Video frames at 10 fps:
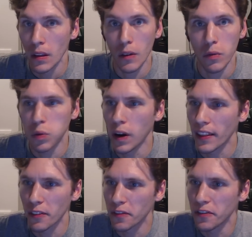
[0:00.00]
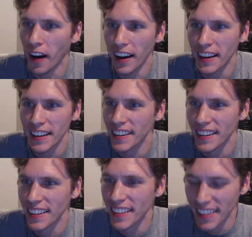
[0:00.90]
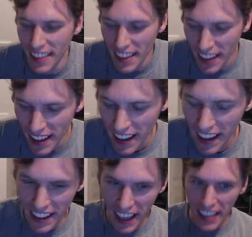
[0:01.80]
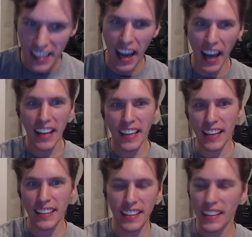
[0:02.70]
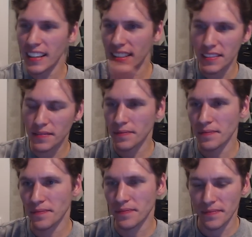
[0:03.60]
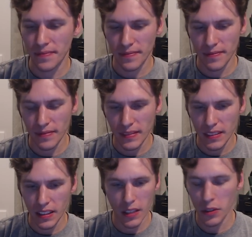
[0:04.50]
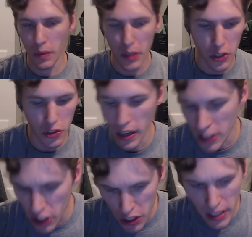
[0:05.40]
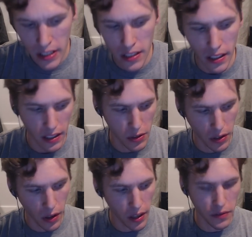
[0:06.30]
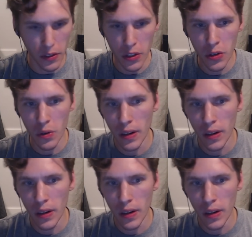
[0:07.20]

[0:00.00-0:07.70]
what the fuck? And like I get I get it. They like there was like a bunch of transitions, like there was a lot of new